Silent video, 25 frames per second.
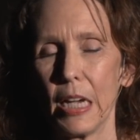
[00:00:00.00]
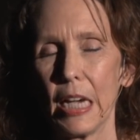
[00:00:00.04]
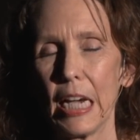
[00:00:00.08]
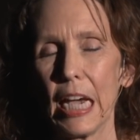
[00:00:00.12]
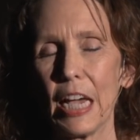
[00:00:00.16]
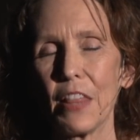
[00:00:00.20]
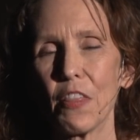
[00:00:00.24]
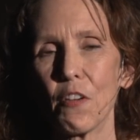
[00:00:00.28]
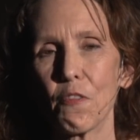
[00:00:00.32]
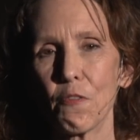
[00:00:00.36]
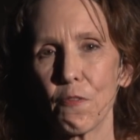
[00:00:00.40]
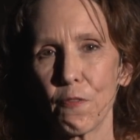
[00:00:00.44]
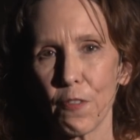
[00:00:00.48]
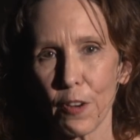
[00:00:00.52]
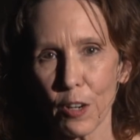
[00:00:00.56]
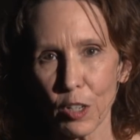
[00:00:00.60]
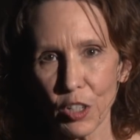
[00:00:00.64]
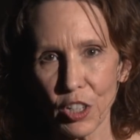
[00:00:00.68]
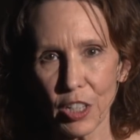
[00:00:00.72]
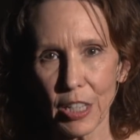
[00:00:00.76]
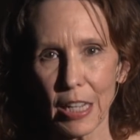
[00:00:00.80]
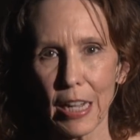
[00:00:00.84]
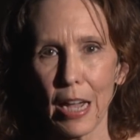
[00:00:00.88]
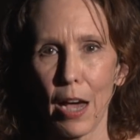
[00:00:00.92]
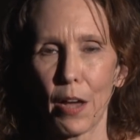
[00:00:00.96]
And the
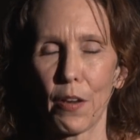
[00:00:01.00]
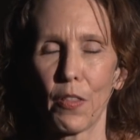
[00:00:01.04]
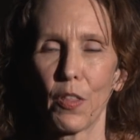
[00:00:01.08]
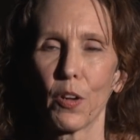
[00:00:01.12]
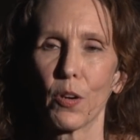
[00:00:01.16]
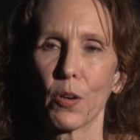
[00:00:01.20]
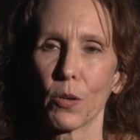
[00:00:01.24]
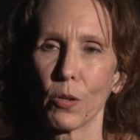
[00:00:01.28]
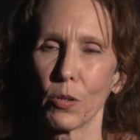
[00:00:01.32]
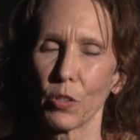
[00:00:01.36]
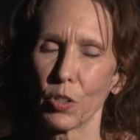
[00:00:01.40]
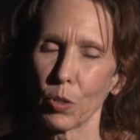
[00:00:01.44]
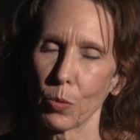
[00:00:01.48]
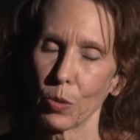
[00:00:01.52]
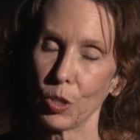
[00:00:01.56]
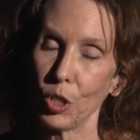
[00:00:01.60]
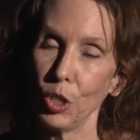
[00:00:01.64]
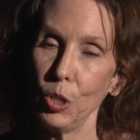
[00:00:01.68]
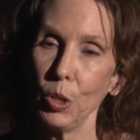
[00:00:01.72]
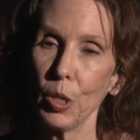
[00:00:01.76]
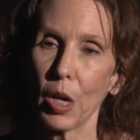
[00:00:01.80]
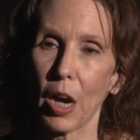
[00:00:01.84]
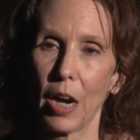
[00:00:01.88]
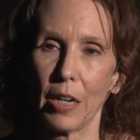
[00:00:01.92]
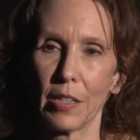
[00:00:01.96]
first thing out of the girls, there were
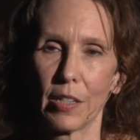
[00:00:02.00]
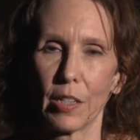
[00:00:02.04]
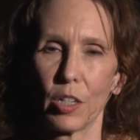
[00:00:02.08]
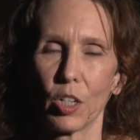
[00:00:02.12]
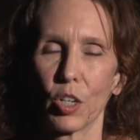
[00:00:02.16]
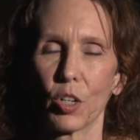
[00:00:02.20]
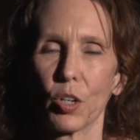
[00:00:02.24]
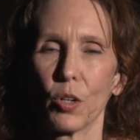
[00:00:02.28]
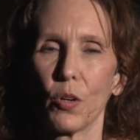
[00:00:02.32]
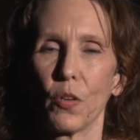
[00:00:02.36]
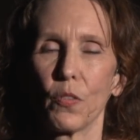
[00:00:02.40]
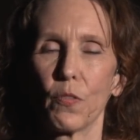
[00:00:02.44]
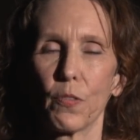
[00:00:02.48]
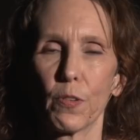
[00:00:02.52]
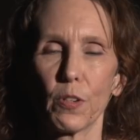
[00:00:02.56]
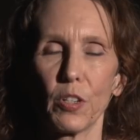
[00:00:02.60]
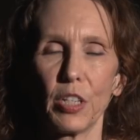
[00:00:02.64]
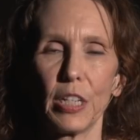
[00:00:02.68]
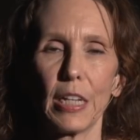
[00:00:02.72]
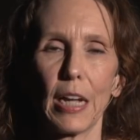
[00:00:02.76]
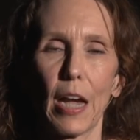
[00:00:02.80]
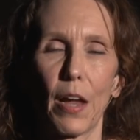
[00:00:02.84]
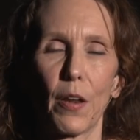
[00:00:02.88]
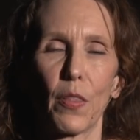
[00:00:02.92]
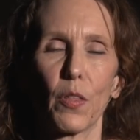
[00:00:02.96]
two guys and a girl, the first
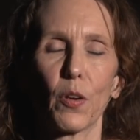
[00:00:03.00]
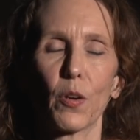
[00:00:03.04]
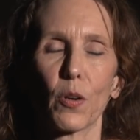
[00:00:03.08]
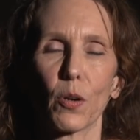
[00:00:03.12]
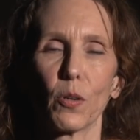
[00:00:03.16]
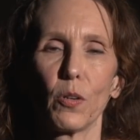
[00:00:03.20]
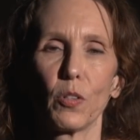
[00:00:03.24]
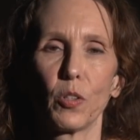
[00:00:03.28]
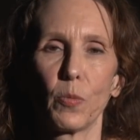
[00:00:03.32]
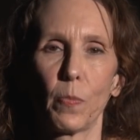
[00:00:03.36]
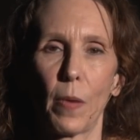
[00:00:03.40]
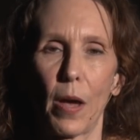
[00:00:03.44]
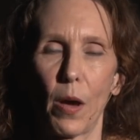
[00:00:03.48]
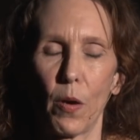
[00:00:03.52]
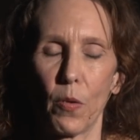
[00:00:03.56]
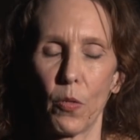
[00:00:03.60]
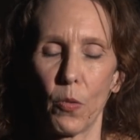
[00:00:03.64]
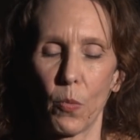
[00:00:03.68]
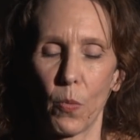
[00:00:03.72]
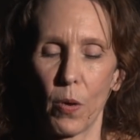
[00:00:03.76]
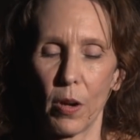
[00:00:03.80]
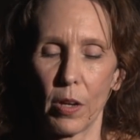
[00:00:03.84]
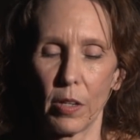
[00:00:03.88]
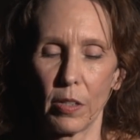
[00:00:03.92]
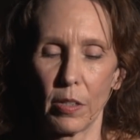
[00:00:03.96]
thing out of the girl's
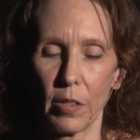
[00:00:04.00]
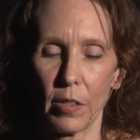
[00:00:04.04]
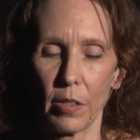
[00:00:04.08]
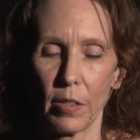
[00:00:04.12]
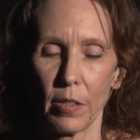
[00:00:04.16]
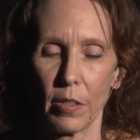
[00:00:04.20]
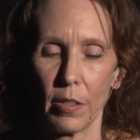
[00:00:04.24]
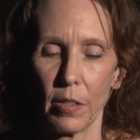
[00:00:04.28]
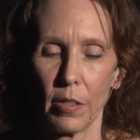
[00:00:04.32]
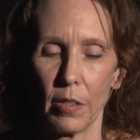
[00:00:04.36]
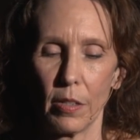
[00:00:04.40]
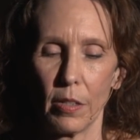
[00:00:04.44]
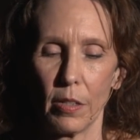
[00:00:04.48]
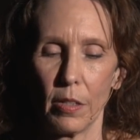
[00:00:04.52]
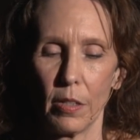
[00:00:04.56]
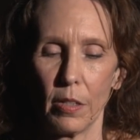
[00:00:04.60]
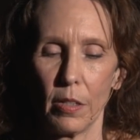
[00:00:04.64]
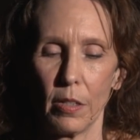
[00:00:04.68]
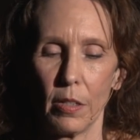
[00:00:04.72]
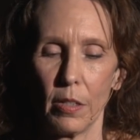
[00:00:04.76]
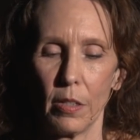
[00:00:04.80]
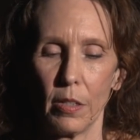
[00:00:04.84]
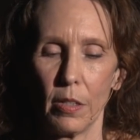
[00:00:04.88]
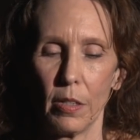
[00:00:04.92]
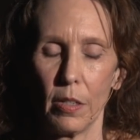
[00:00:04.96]
mouth was,
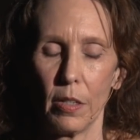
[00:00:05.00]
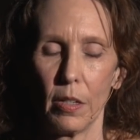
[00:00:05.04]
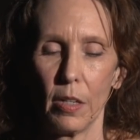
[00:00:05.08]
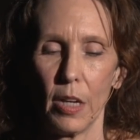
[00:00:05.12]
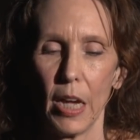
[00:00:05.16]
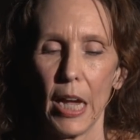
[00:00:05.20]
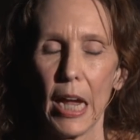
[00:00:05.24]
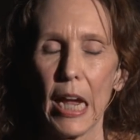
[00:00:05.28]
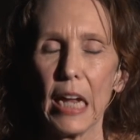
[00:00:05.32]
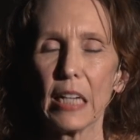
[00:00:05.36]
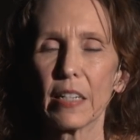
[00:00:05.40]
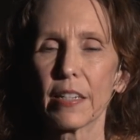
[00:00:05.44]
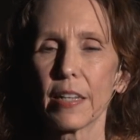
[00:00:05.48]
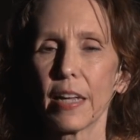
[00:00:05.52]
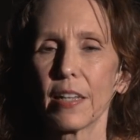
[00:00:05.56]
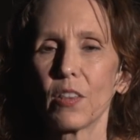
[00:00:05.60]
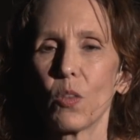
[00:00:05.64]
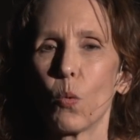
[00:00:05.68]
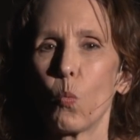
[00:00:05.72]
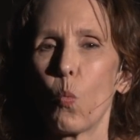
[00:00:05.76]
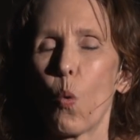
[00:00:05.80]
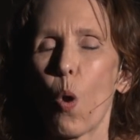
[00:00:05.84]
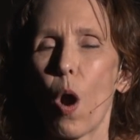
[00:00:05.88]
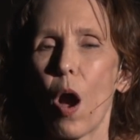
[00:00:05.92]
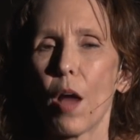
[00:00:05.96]
it's like the
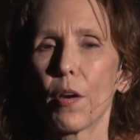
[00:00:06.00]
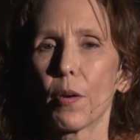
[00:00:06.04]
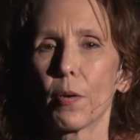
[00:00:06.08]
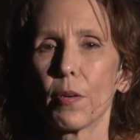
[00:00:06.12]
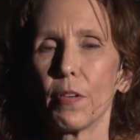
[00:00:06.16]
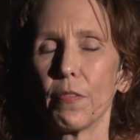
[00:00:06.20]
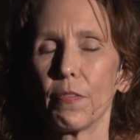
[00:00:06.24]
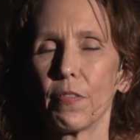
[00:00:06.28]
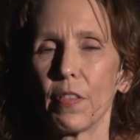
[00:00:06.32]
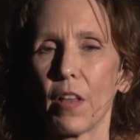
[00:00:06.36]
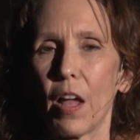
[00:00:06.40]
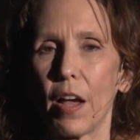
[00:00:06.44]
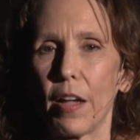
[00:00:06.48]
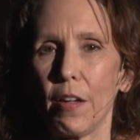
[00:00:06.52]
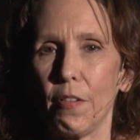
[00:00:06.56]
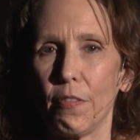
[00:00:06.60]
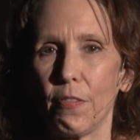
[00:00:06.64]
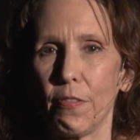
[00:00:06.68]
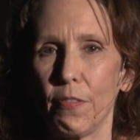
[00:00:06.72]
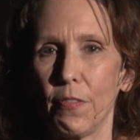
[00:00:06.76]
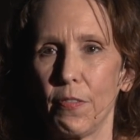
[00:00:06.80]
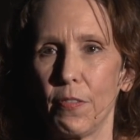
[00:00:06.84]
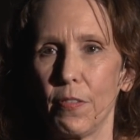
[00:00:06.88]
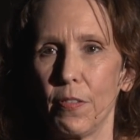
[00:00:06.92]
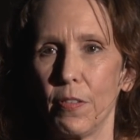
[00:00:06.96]
water of
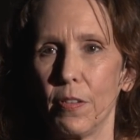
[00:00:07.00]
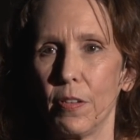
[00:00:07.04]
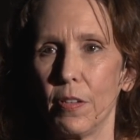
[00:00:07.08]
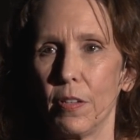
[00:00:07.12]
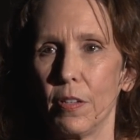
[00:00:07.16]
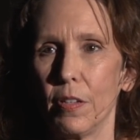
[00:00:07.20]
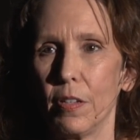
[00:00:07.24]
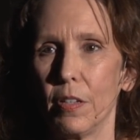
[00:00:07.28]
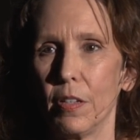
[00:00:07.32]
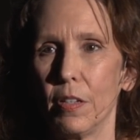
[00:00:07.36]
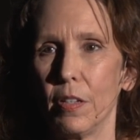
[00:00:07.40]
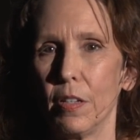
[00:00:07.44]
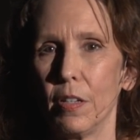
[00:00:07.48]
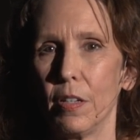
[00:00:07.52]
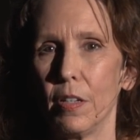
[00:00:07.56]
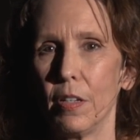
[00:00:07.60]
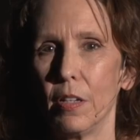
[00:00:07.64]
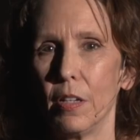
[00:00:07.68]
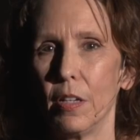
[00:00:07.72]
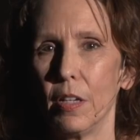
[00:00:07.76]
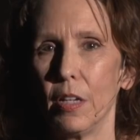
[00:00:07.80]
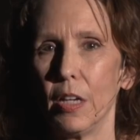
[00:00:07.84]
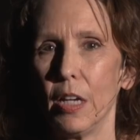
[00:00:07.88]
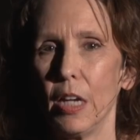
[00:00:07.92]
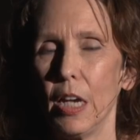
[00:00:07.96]
life.
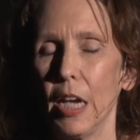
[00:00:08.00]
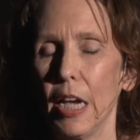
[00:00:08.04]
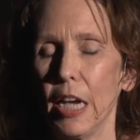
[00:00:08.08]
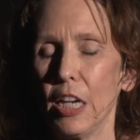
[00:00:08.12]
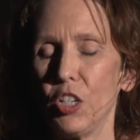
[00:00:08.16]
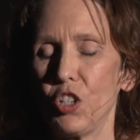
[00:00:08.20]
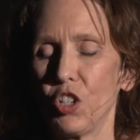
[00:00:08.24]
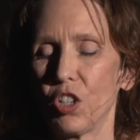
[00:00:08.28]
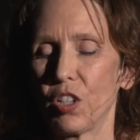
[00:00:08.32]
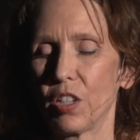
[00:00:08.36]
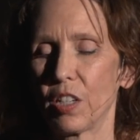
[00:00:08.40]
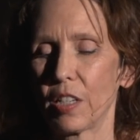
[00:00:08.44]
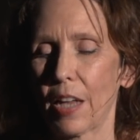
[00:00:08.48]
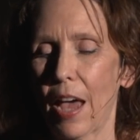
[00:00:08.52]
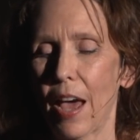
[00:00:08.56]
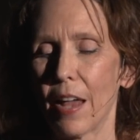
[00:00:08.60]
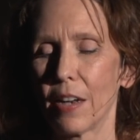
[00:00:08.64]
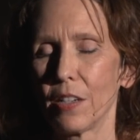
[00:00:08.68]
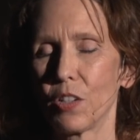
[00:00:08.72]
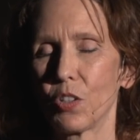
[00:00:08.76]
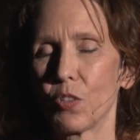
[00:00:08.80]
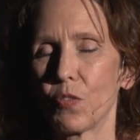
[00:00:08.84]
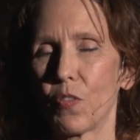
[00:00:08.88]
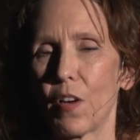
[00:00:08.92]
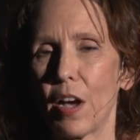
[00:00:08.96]
It just
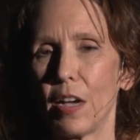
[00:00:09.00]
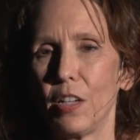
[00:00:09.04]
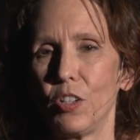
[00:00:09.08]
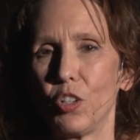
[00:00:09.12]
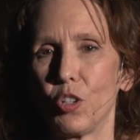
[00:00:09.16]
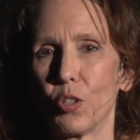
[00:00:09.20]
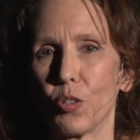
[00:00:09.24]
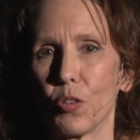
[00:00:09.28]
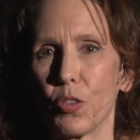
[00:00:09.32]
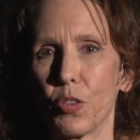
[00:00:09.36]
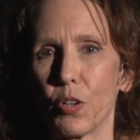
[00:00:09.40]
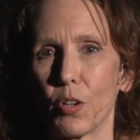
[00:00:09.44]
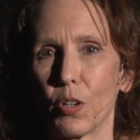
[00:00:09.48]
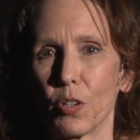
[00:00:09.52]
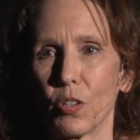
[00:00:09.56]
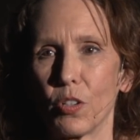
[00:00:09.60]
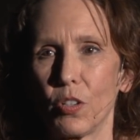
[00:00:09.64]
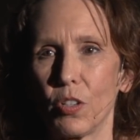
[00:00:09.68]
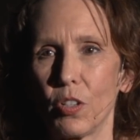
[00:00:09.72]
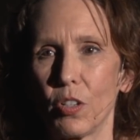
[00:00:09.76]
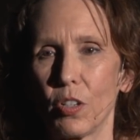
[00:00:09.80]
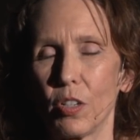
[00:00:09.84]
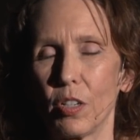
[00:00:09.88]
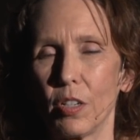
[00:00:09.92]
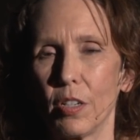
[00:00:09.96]
satisfies your
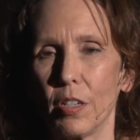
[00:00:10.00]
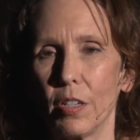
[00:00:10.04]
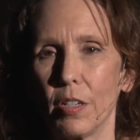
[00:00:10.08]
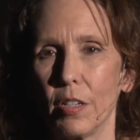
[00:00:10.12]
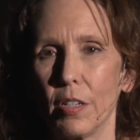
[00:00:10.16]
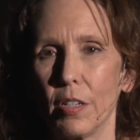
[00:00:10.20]
thirst.